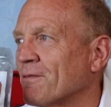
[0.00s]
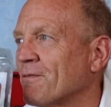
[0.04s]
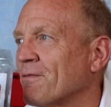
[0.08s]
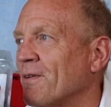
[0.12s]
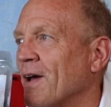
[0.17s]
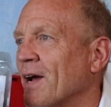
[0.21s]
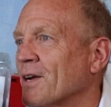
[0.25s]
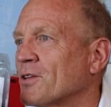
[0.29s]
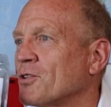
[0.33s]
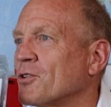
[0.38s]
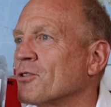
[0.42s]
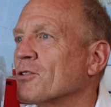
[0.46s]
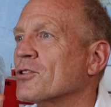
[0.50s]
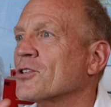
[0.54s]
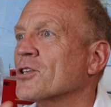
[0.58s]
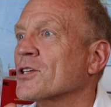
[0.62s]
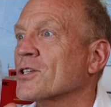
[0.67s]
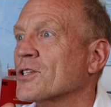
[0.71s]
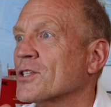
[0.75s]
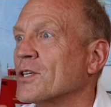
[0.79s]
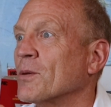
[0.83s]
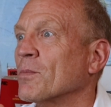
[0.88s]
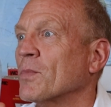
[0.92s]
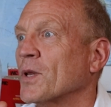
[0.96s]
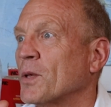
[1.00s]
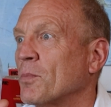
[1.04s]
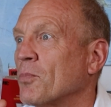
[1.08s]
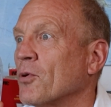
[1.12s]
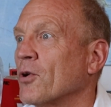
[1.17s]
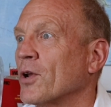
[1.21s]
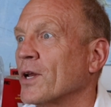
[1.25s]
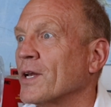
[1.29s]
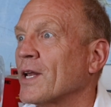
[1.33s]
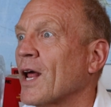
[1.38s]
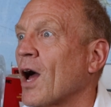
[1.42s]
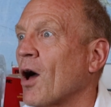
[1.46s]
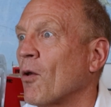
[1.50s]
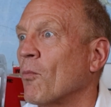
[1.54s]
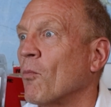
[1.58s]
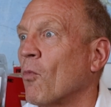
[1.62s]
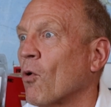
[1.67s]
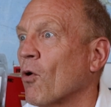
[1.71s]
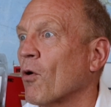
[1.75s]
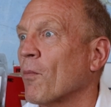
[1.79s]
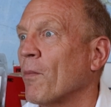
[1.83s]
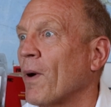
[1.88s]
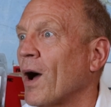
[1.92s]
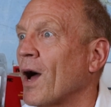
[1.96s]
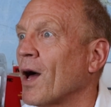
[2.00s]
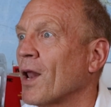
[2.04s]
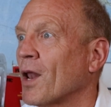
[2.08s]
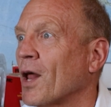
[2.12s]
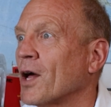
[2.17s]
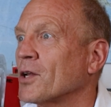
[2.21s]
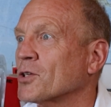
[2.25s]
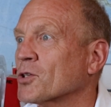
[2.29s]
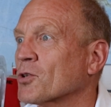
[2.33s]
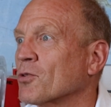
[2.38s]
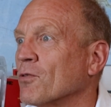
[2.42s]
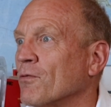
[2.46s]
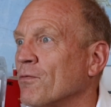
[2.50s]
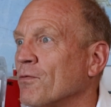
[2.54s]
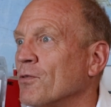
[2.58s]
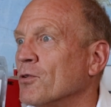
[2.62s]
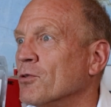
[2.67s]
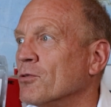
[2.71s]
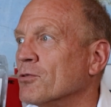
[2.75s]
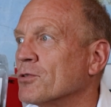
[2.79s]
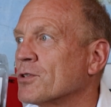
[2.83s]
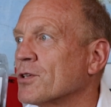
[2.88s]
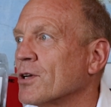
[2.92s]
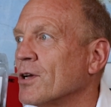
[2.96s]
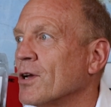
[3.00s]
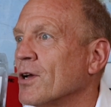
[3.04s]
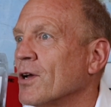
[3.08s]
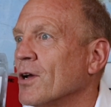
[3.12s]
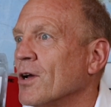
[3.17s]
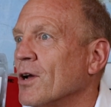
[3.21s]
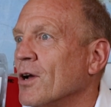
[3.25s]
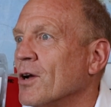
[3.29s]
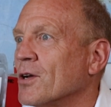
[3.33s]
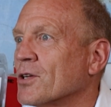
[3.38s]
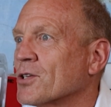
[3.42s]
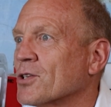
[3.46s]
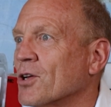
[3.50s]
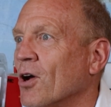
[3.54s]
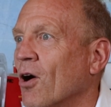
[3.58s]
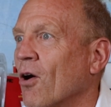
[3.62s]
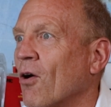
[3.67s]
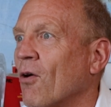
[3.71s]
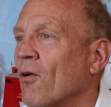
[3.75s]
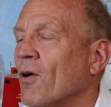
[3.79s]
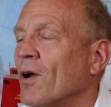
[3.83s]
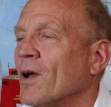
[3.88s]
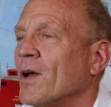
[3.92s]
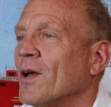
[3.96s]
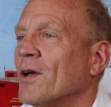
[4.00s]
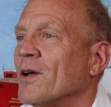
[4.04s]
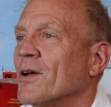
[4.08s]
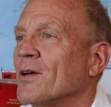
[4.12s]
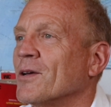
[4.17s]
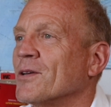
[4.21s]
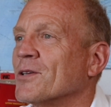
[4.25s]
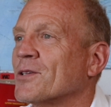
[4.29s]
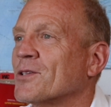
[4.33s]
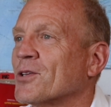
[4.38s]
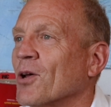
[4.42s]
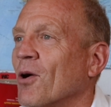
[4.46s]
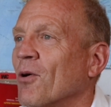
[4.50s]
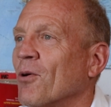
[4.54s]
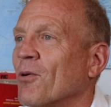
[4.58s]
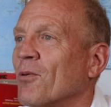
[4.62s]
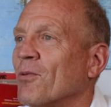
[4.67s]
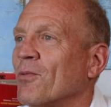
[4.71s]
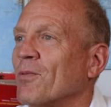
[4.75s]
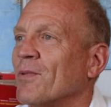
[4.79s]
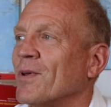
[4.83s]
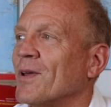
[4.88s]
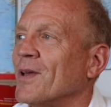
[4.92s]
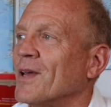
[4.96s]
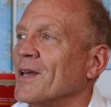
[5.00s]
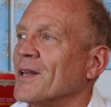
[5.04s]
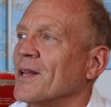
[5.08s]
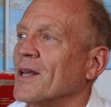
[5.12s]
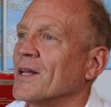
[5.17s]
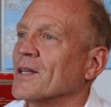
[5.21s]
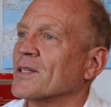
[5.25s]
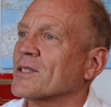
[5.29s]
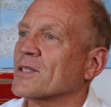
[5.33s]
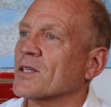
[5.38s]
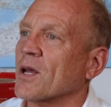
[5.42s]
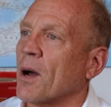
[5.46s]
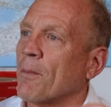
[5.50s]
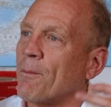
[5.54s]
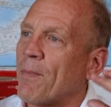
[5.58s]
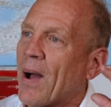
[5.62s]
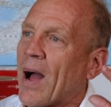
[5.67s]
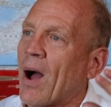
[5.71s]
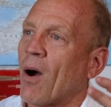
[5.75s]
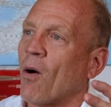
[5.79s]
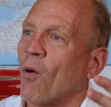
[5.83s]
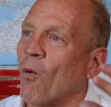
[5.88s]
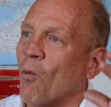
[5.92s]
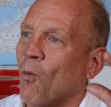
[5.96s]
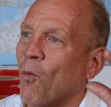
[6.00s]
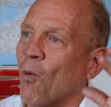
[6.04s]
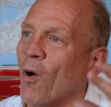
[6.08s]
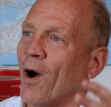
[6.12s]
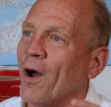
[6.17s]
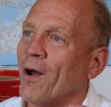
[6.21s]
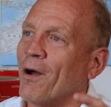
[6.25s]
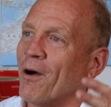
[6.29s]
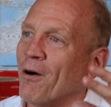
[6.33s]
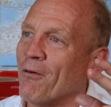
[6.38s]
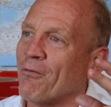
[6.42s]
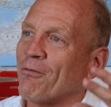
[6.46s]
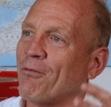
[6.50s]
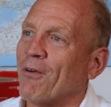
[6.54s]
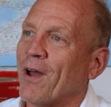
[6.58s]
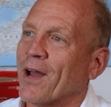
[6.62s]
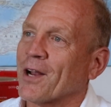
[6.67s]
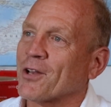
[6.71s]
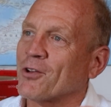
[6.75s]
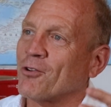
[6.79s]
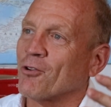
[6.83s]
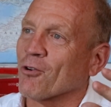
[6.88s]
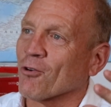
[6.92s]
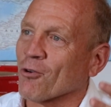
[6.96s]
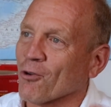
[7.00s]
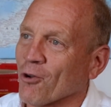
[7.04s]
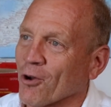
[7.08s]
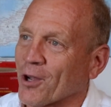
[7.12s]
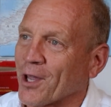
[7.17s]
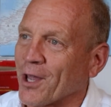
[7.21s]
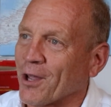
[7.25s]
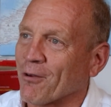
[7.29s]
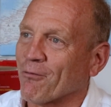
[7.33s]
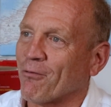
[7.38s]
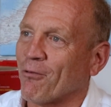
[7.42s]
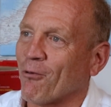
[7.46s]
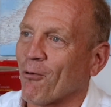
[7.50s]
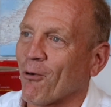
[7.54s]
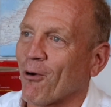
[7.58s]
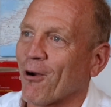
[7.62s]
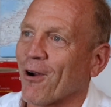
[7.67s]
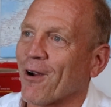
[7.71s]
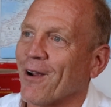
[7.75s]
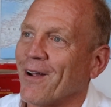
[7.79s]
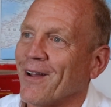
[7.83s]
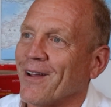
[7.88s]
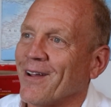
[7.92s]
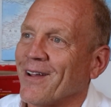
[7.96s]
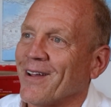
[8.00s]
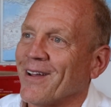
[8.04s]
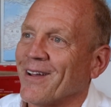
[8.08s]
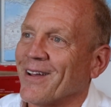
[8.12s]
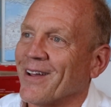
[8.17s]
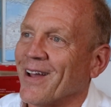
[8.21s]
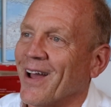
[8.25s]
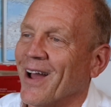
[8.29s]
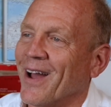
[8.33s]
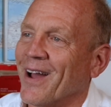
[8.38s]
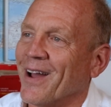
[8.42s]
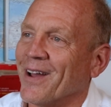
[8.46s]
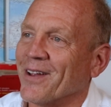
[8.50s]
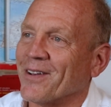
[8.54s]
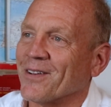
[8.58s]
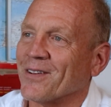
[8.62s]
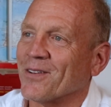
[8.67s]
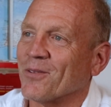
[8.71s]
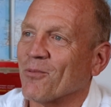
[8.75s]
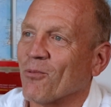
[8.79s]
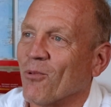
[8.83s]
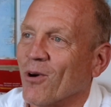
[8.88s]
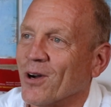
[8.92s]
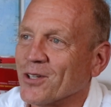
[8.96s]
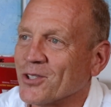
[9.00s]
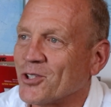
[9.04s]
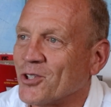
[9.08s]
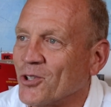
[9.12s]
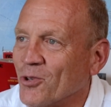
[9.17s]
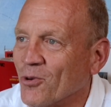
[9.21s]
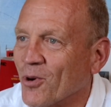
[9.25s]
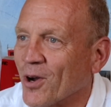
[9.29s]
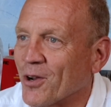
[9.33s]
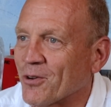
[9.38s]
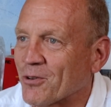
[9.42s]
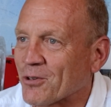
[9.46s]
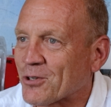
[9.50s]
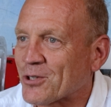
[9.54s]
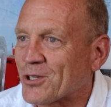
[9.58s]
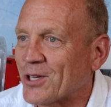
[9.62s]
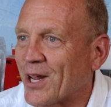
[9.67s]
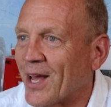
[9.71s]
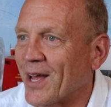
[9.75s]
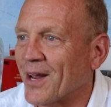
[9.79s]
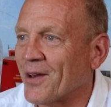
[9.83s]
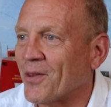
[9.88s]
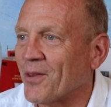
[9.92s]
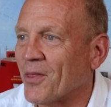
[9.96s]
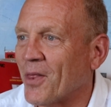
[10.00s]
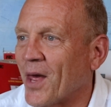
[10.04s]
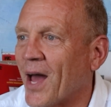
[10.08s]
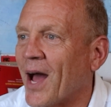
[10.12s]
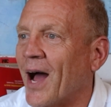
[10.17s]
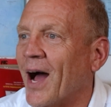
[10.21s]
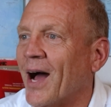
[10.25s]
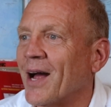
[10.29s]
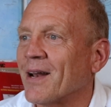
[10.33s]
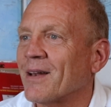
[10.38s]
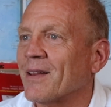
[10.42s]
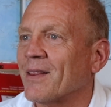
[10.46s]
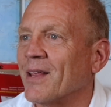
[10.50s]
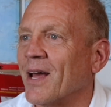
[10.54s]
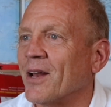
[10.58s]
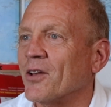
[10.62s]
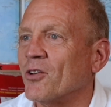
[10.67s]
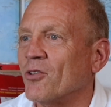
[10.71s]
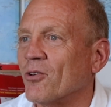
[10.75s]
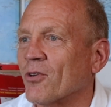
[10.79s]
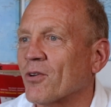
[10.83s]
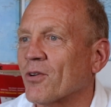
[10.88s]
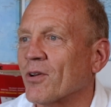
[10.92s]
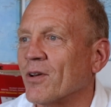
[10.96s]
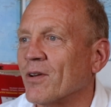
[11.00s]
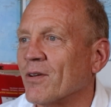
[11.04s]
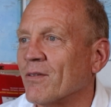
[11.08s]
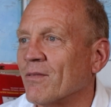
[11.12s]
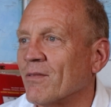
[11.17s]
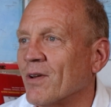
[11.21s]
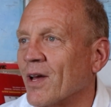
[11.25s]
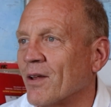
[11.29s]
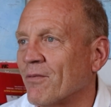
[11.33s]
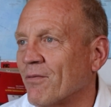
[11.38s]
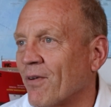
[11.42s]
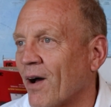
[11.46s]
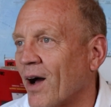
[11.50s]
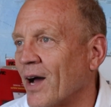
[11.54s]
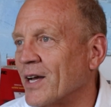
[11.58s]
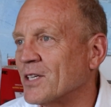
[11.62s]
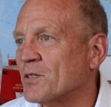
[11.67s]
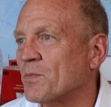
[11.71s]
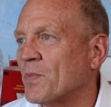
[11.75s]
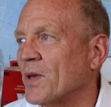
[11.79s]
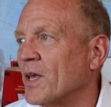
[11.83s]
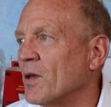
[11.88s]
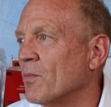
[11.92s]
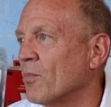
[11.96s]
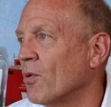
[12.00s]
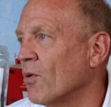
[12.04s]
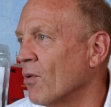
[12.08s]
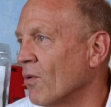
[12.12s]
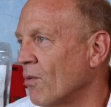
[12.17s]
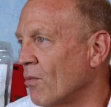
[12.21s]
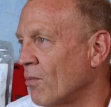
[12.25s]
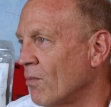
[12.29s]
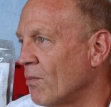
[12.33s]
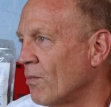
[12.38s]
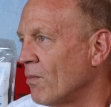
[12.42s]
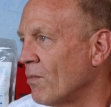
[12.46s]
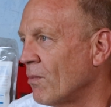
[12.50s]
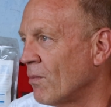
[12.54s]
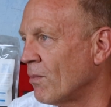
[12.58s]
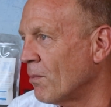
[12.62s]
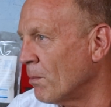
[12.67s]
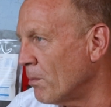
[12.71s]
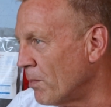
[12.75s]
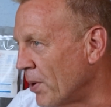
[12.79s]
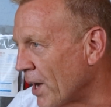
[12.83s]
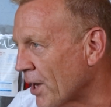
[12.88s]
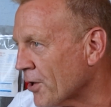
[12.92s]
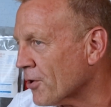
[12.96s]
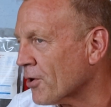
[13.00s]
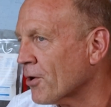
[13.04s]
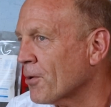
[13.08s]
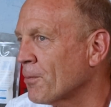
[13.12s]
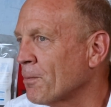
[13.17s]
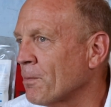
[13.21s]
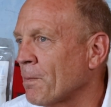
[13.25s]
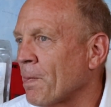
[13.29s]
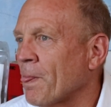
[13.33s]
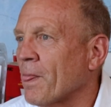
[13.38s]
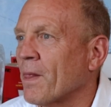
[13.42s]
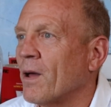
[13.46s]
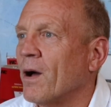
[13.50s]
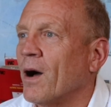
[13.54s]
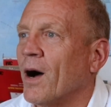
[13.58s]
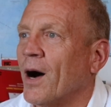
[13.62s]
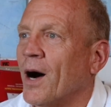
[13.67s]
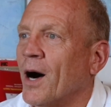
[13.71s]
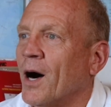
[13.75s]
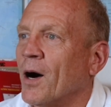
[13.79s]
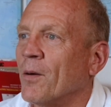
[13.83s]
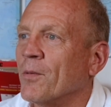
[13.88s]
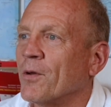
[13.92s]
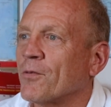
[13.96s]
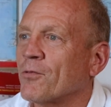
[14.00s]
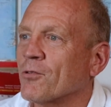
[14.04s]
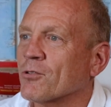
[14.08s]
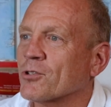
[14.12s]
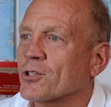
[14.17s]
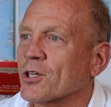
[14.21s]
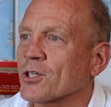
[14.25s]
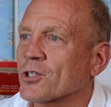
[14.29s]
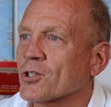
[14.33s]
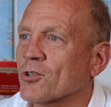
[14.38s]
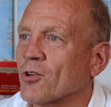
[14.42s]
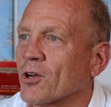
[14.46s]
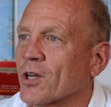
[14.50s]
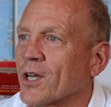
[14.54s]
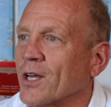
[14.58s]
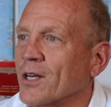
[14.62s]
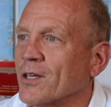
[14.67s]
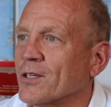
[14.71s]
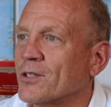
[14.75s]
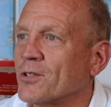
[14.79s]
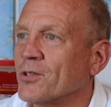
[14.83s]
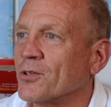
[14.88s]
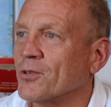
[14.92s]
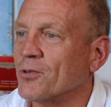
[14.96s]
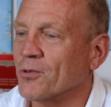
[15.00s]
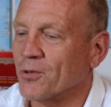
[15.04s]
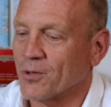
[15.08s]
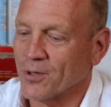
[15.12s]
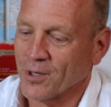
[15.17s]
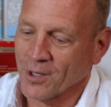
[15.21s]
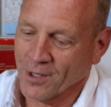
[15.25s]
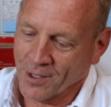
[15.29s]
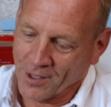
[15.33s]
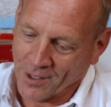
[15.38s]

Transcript: effect. You're just simply putting down more biological foods. So it's about what effect you're looking for. Mm-hmm. And once you understand that, then you can advise people better. If you're just looking to